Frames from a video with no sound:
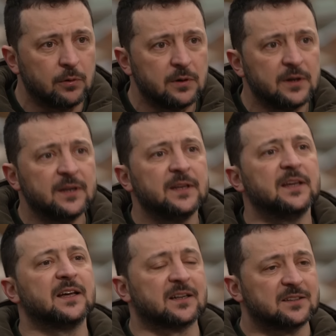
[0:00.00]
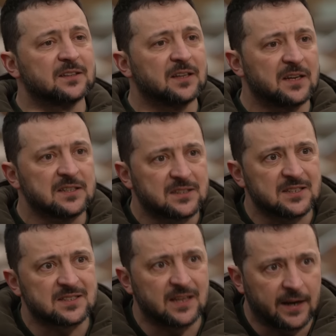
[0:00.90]
defense and artillery
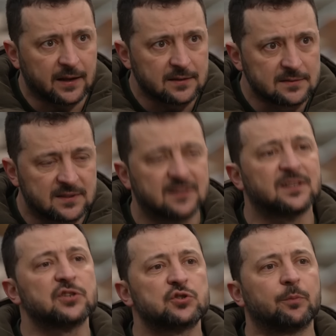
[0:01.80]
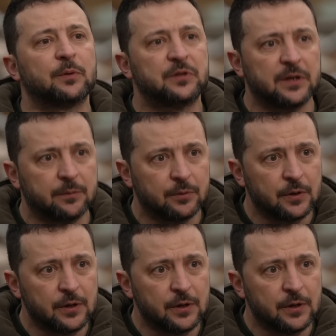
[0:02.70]
shells. That's what we